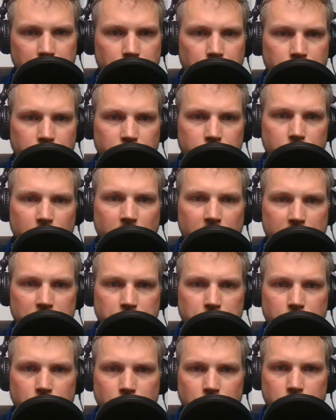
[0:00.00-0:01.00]
you home from the
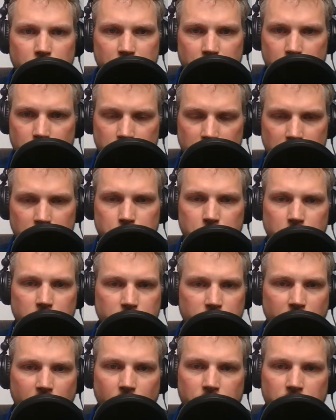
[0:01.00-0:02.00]
hospital with a clean bill
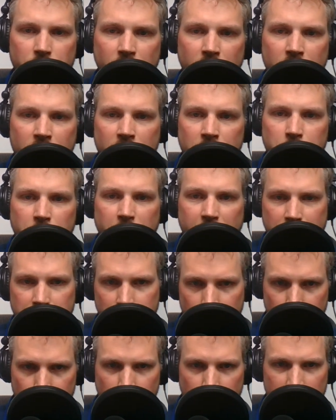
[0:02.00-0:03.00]
of health. But at
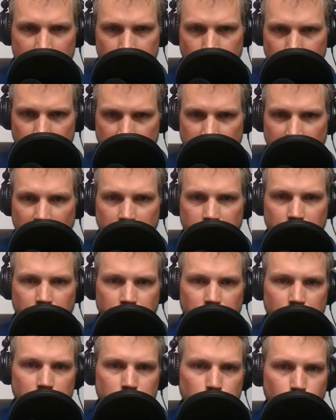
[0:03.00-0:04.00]
2 weeks old, the day of your
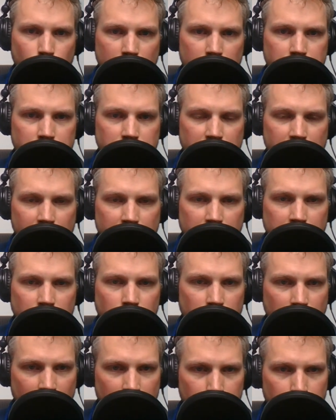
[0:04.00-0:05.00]
first well check,
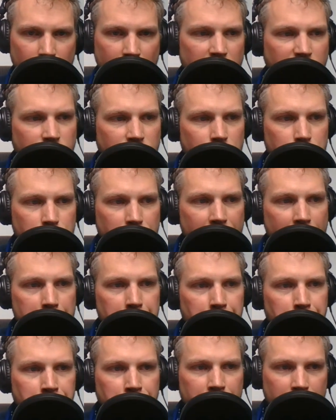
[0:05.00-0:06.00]
you came back from that
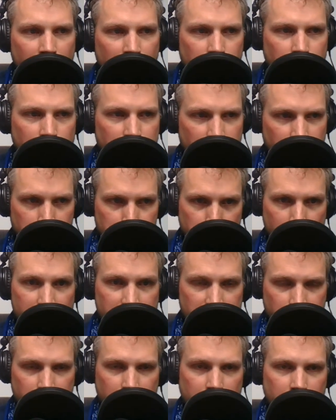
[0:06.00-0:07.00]
and I was
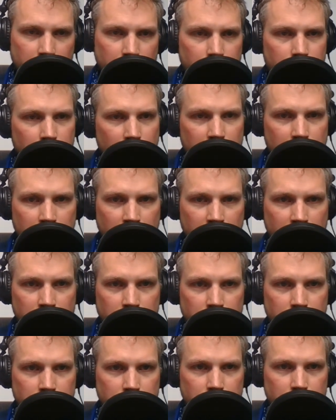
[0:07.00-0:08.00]
breastfeeding you
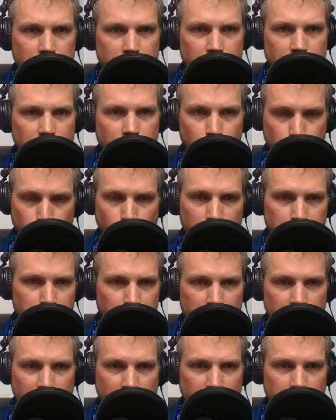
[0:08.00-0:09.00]
and you quit
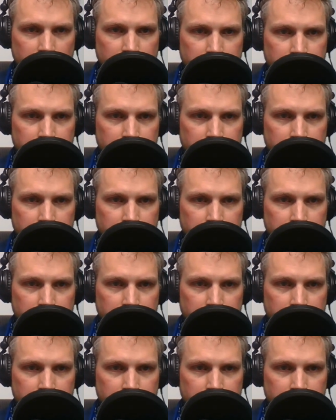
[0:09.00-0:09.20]
breathing.